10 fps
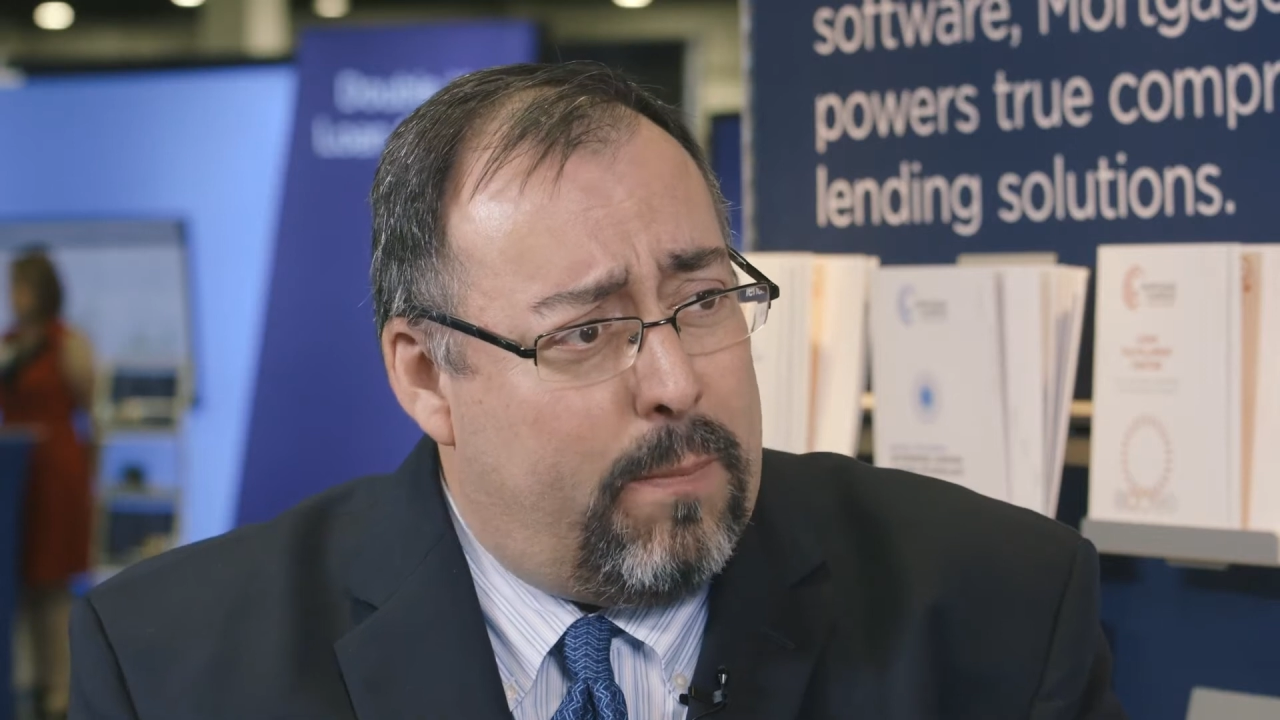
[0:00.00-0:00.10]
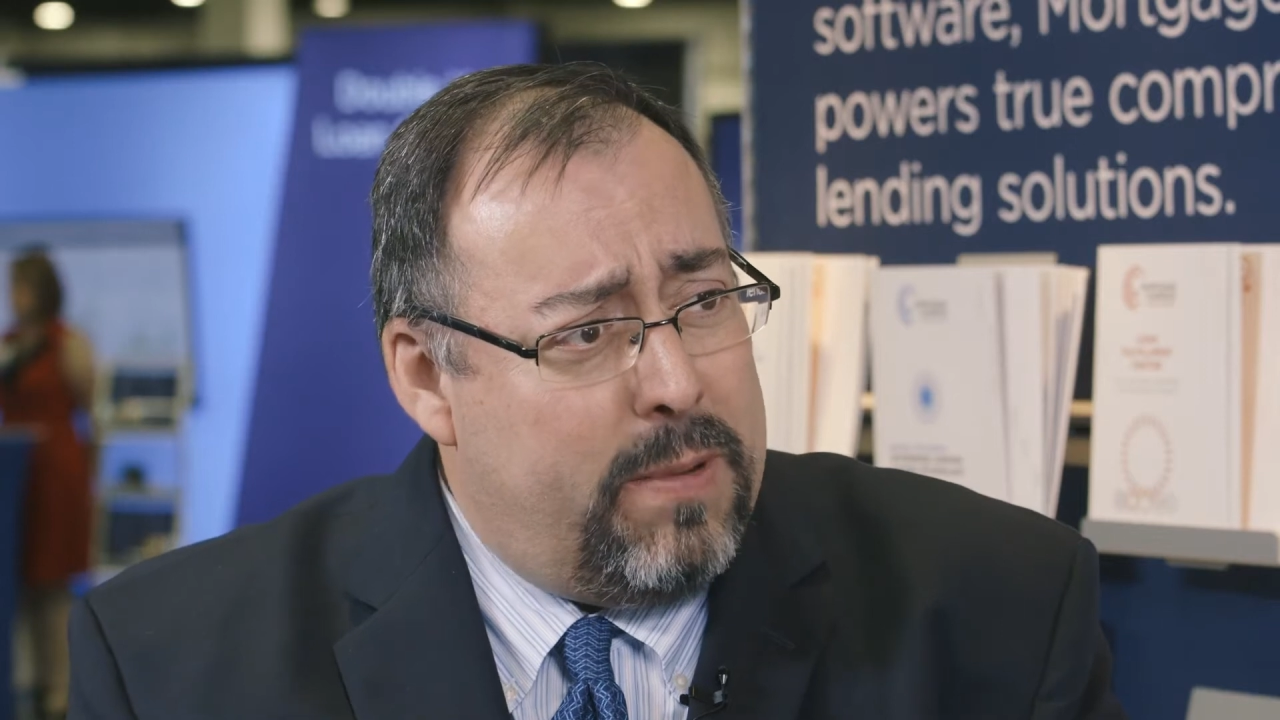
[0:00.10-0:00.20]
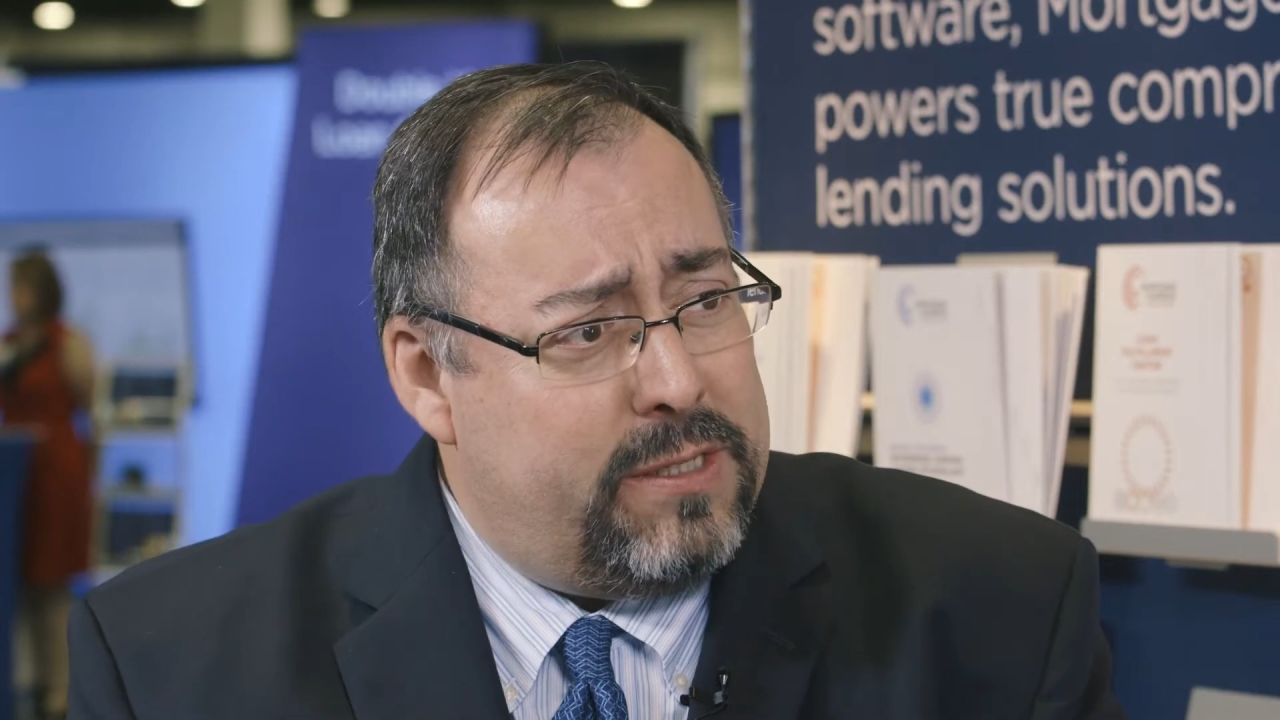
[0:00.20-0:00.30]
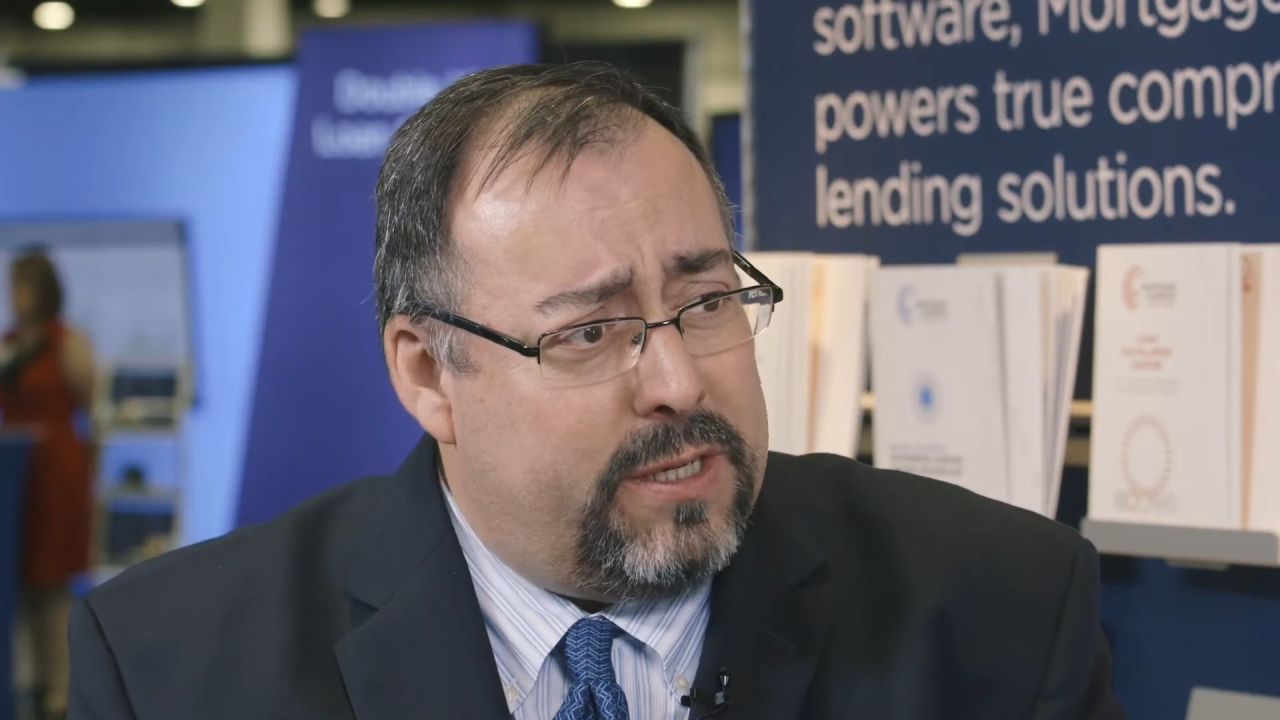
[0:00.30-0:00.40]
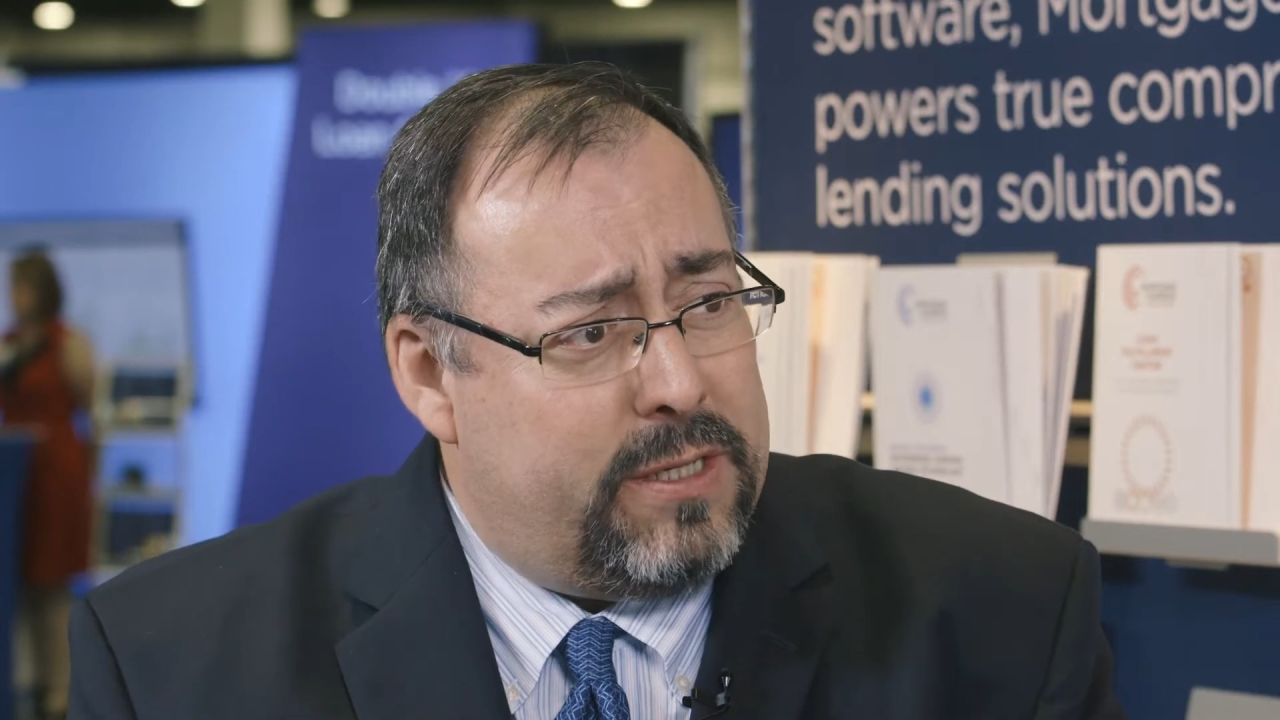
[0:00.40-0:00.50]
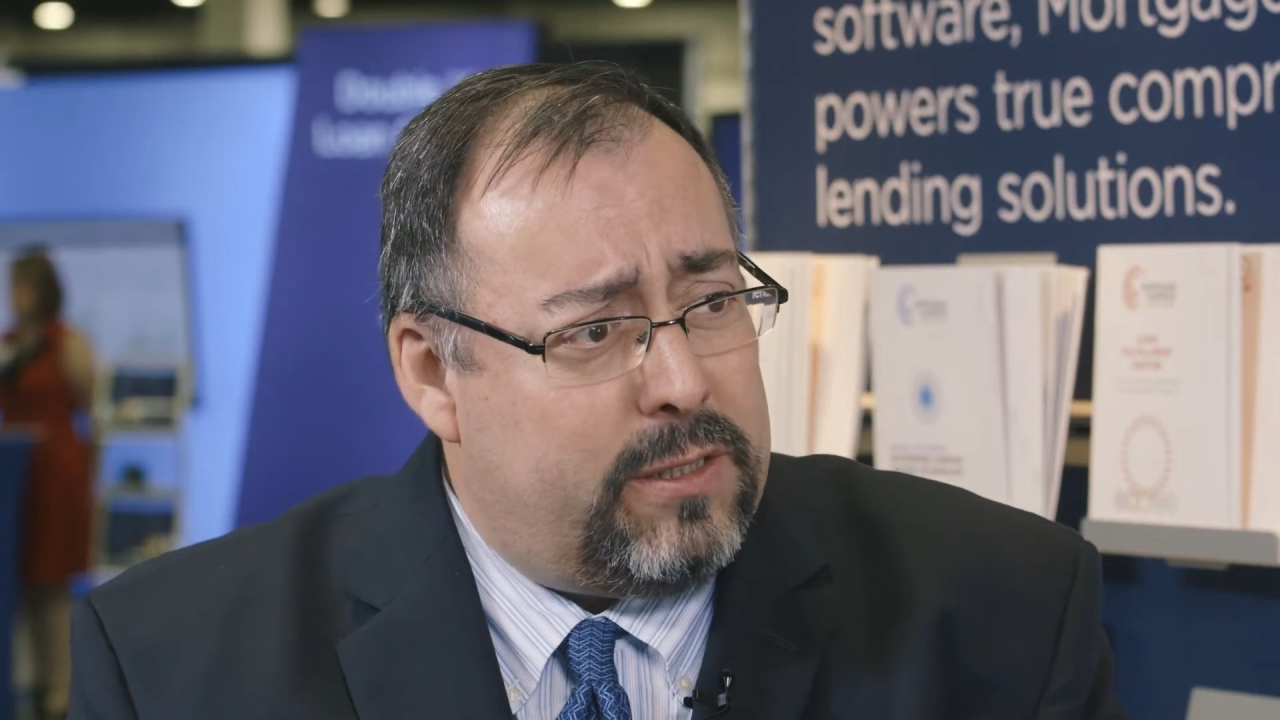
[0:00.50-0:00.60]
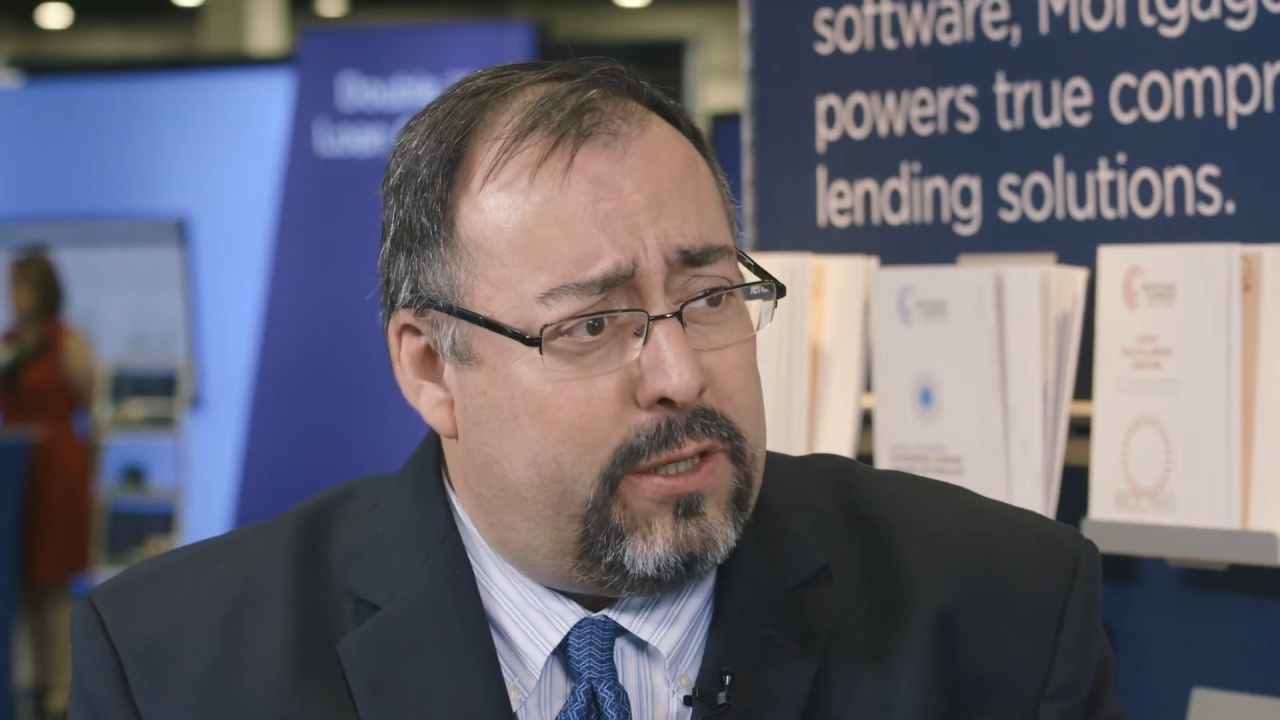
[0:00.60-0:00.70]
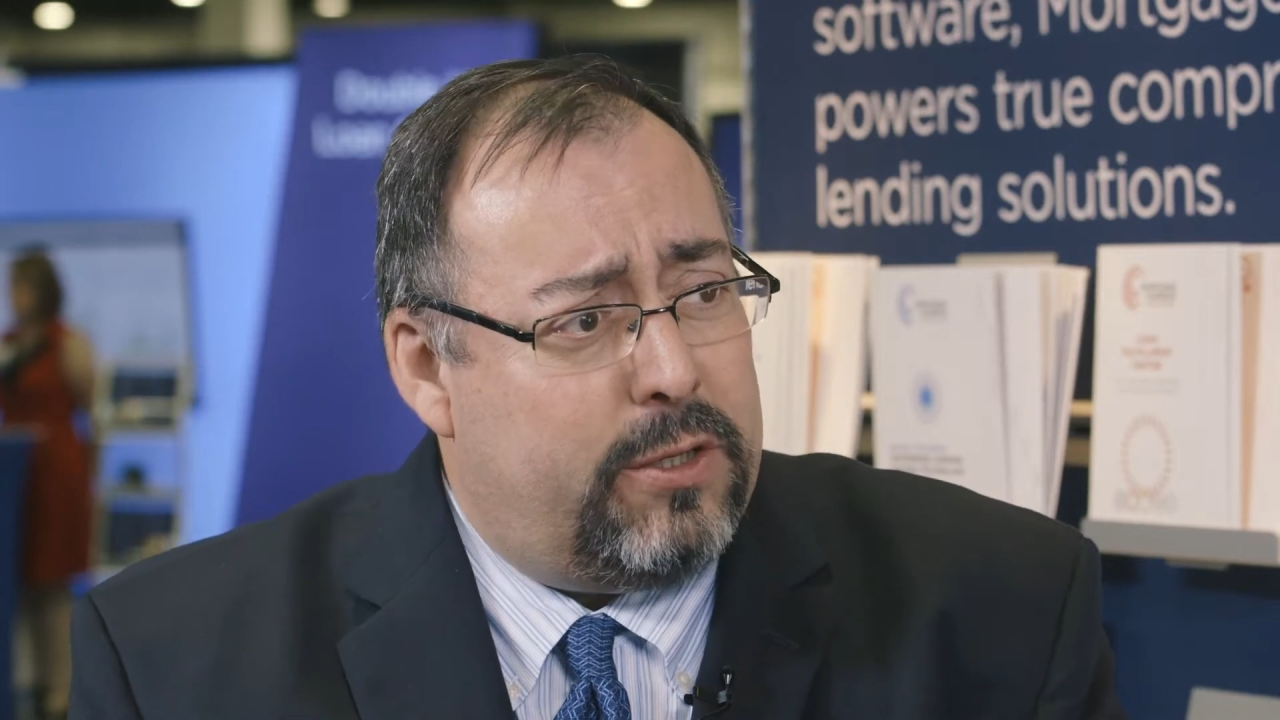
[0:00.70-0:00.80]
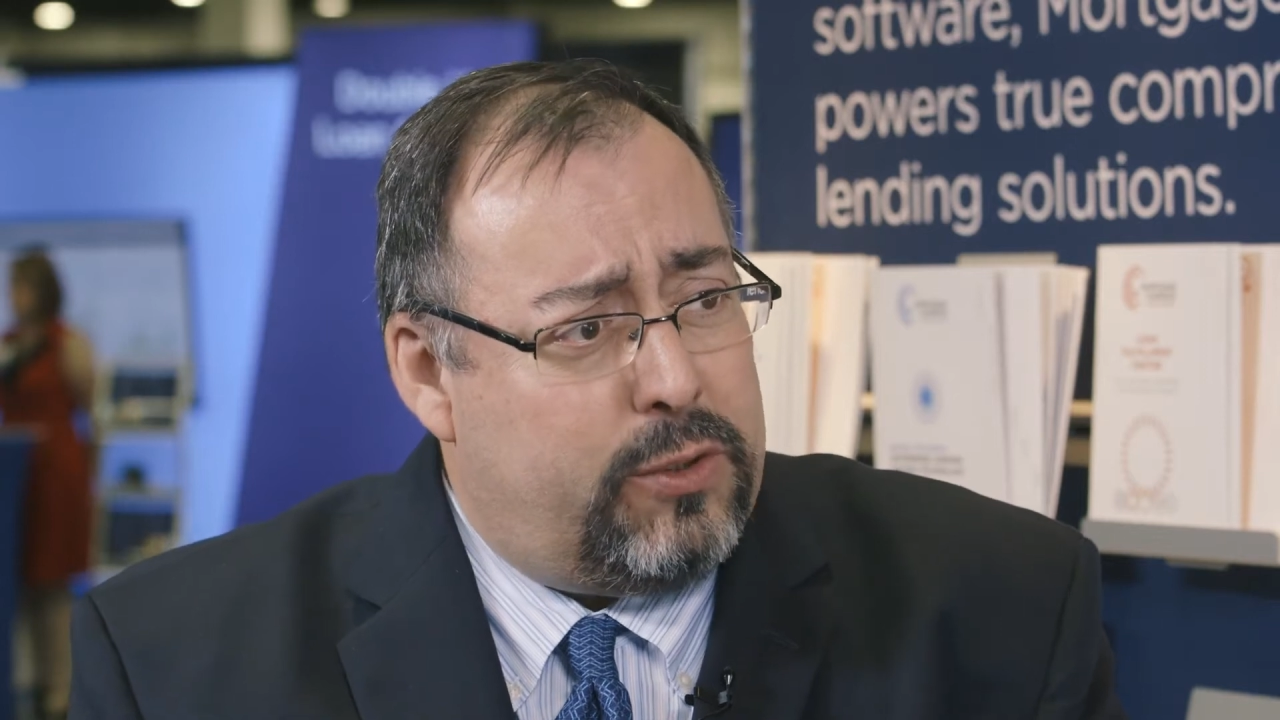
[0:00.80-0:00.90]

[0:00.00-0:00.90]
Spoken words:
business to the